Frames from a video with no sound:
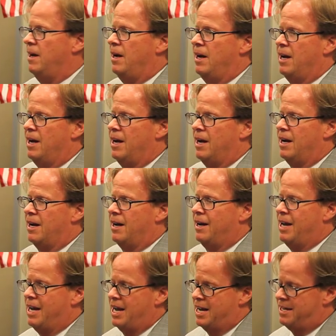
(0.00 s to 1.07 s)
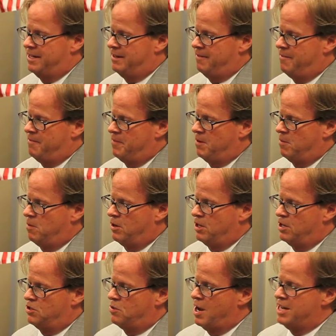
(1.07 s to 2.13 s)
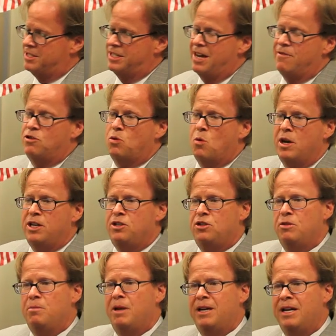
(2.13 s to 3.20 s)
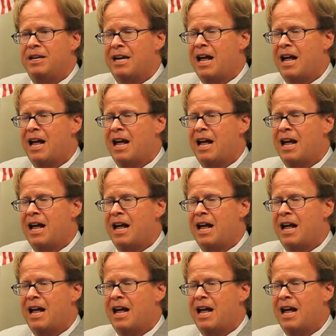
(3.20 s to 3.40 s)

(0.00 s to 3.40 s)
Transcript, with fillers: Uh, and we're going to try to save $22 million.